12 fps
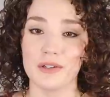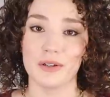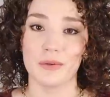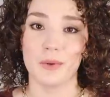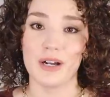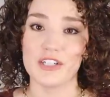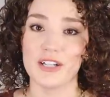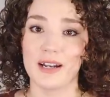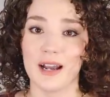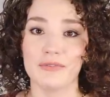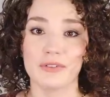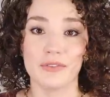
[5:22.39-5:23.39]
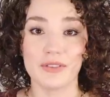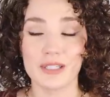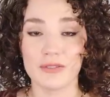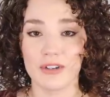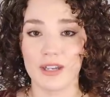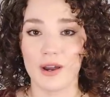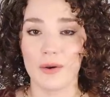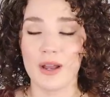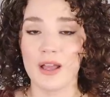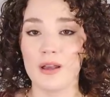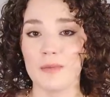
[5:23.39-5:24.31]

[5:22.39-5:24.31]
you can watch that after this video